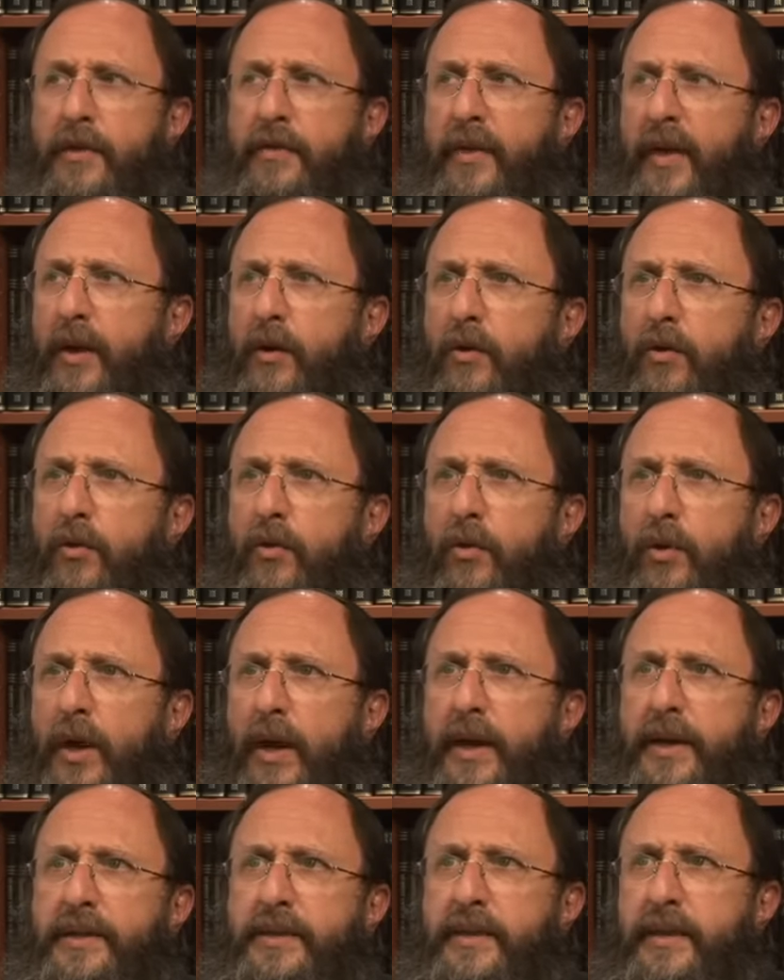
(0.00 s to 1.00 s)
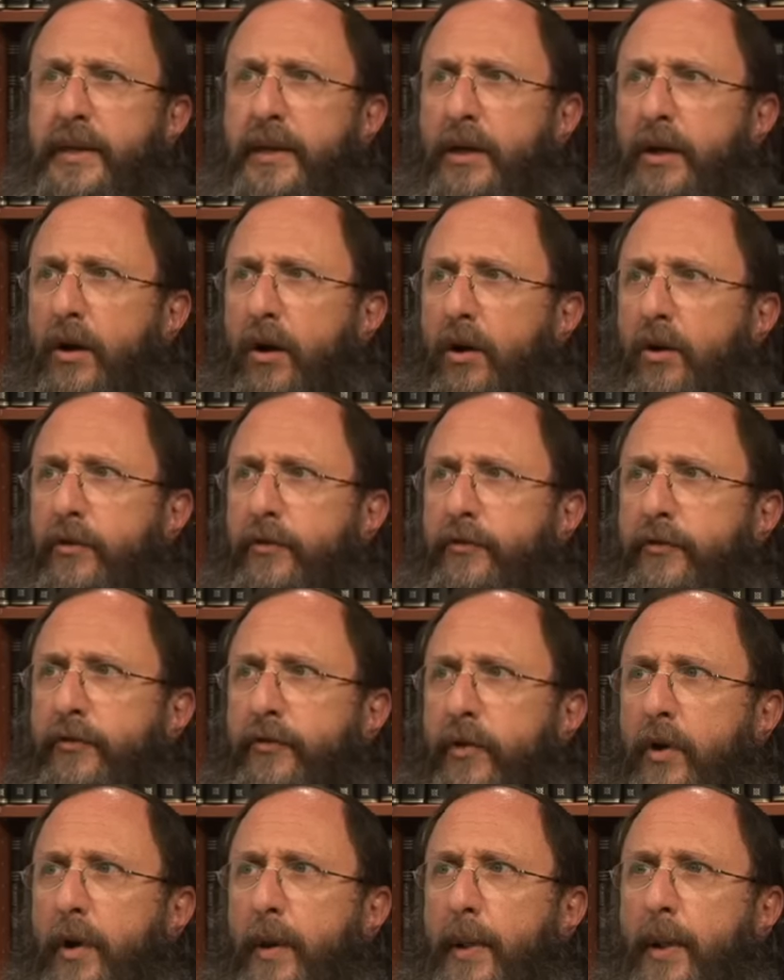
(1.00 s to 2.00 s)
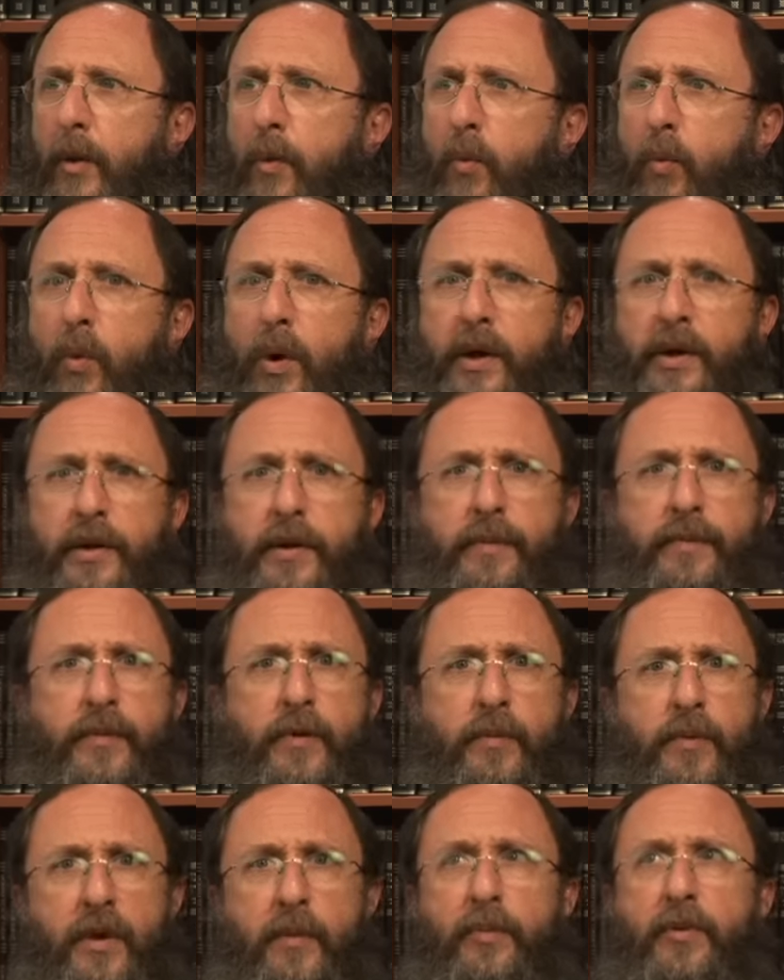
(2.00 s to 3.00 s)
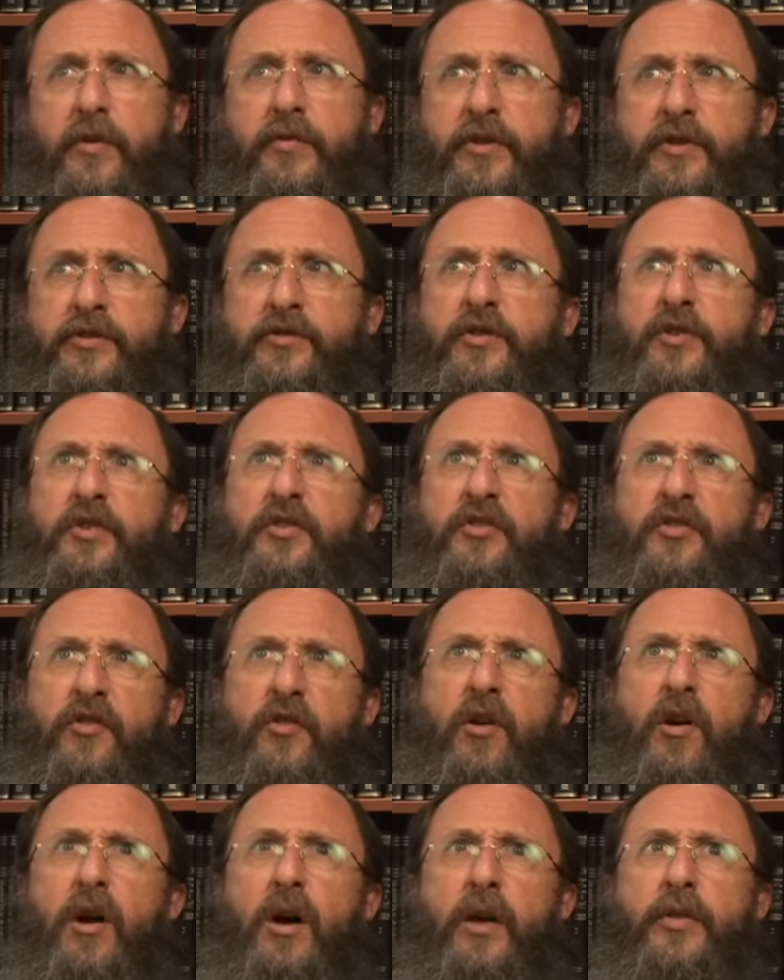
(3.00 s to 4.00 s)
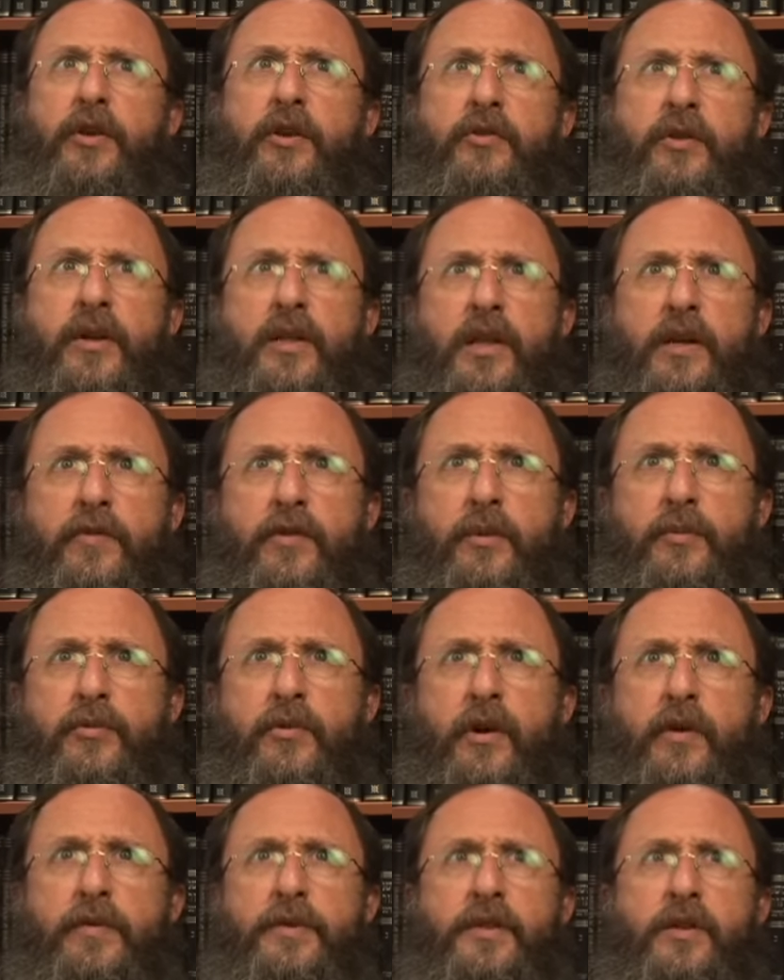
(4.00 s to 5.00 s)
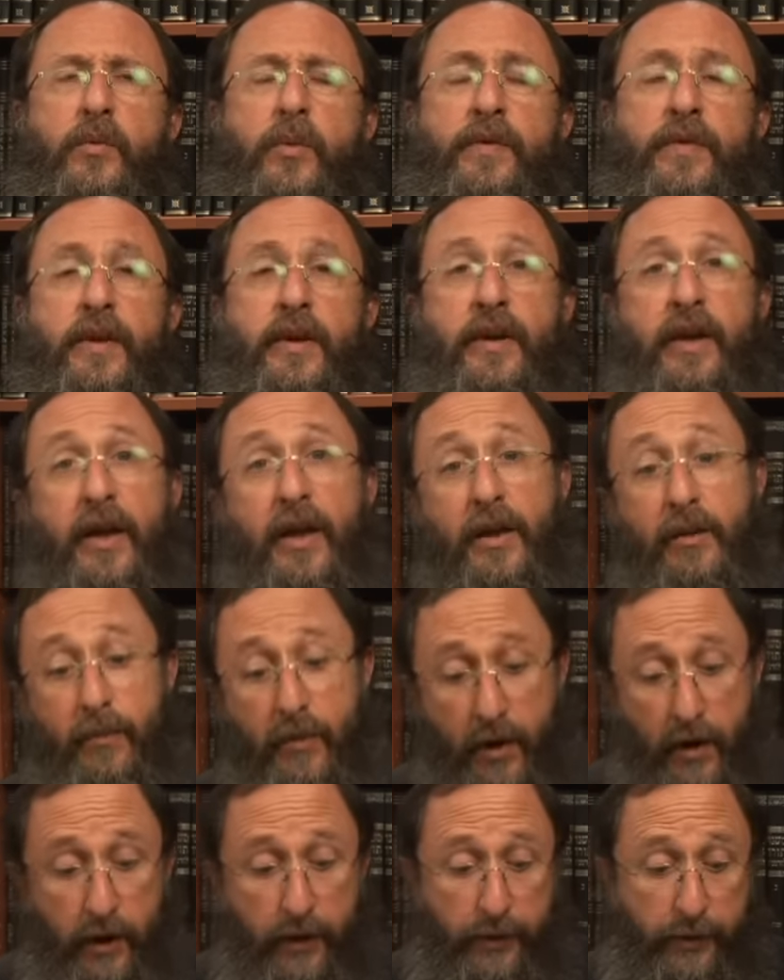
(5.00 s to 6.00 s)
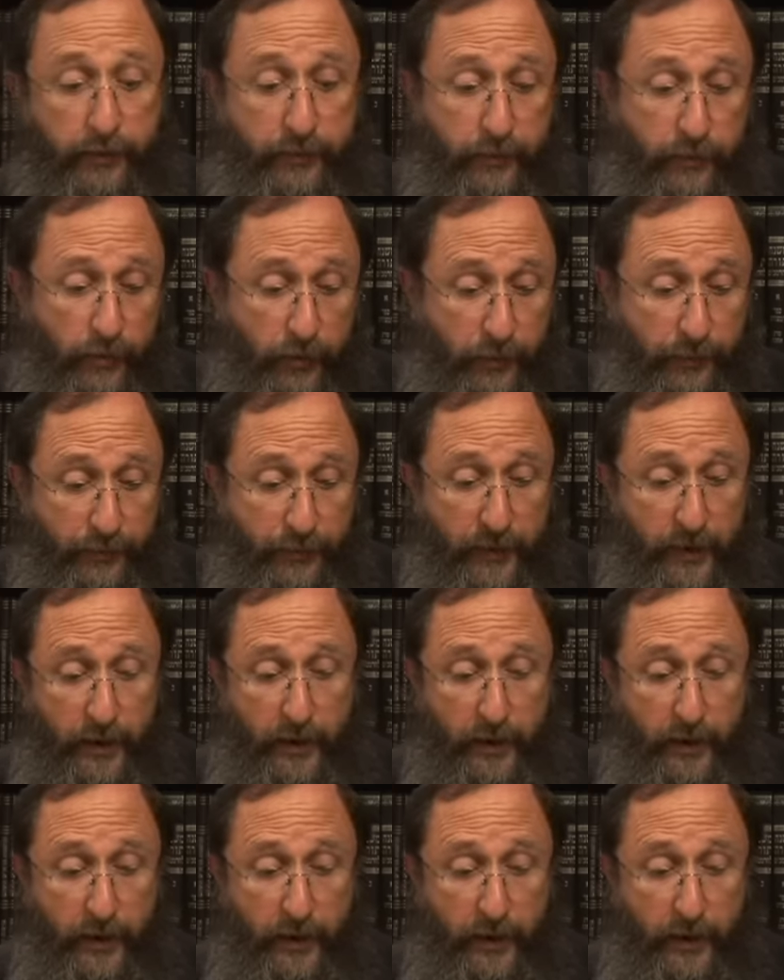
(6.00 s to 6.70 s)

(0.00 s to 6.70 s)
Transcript: that whole idea of what the people of Israel saw, the great level of prophecy when they came through